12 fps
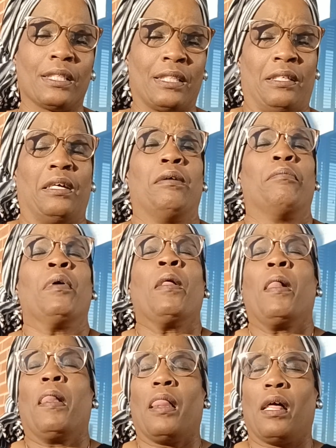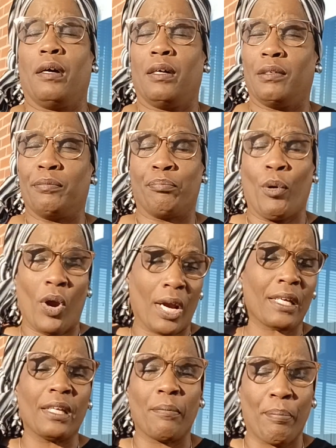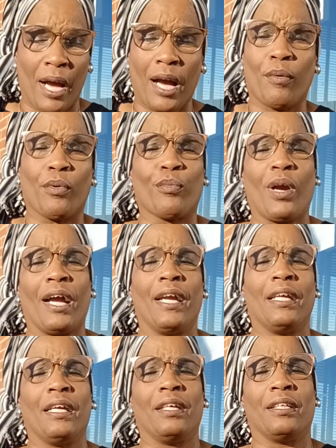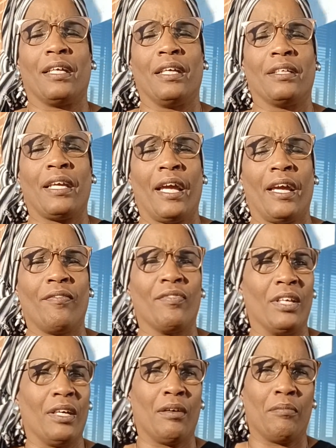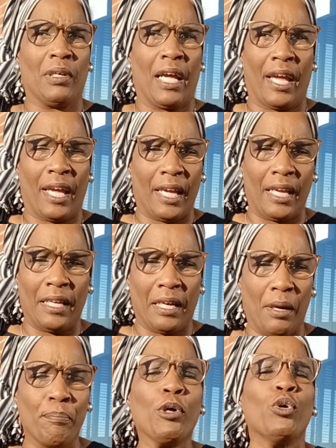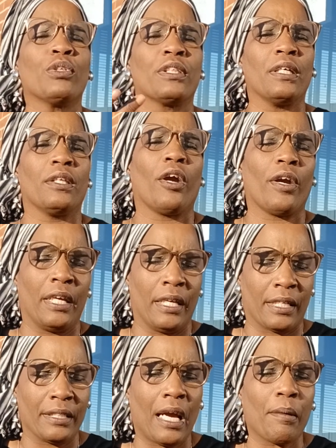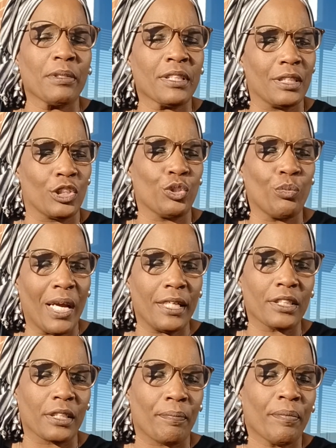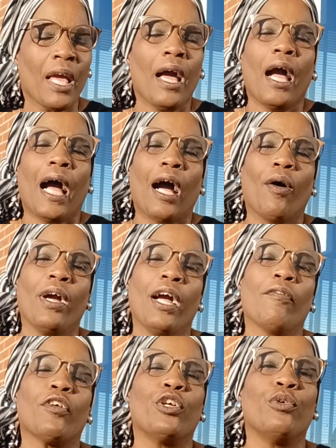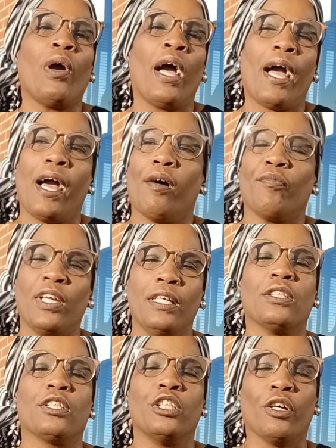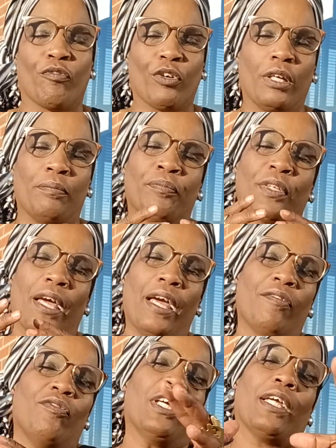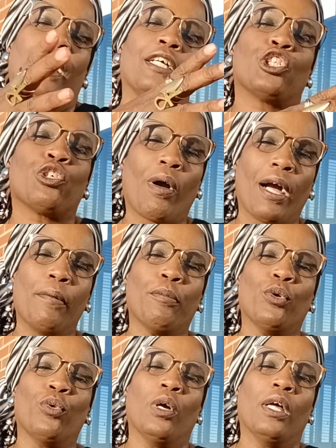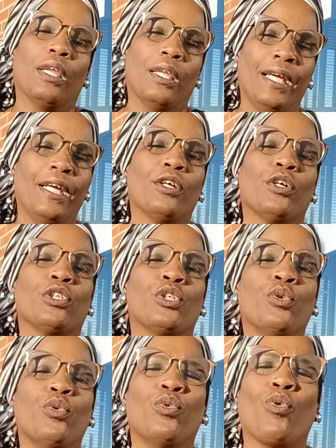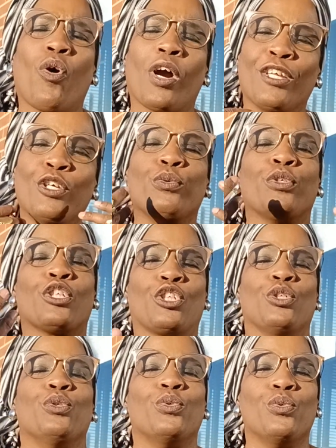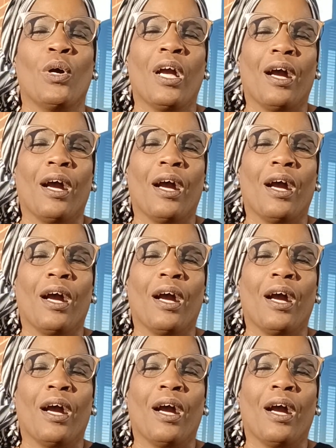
some bargaining power, right? It gave them a boost in their economic situation. However, you have these different ethnic and tribal leaders who are used to